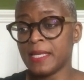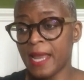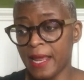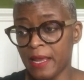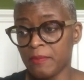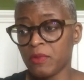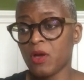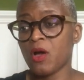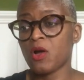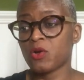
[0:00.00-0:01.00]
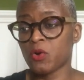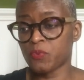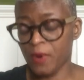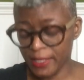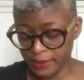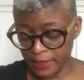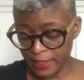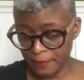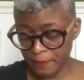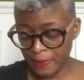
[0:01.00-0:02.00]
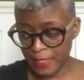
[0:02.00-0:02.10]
name correctly.